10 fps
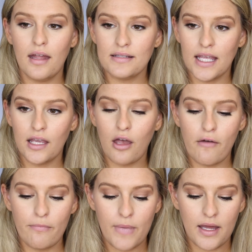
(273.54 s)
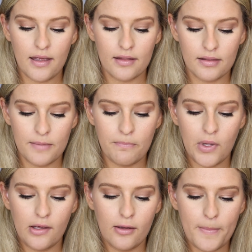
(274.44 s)
Taking off my lip
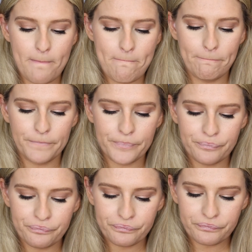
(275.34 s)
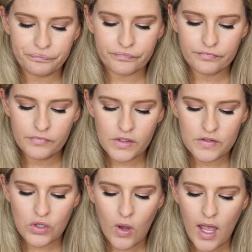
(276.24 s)
balm.
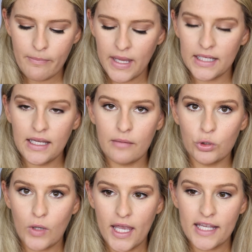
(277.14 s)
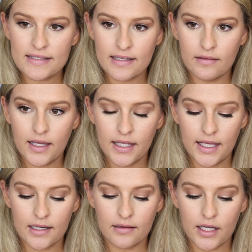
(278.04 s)
So Manny M U A said that he
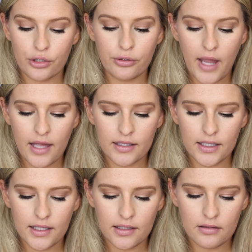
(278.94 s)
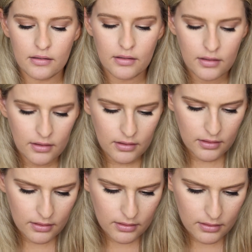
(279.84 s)
had a lot of cracking,
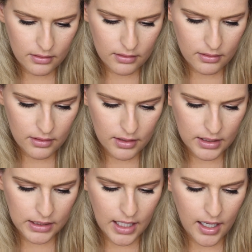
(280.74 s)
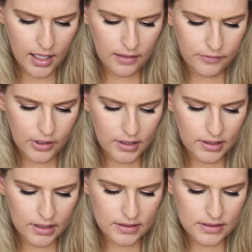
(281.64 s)
and yeah, I have
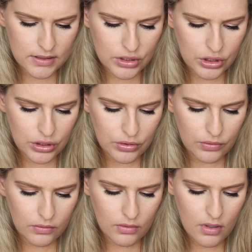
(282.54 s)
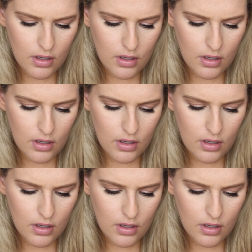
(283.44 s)
cracking too,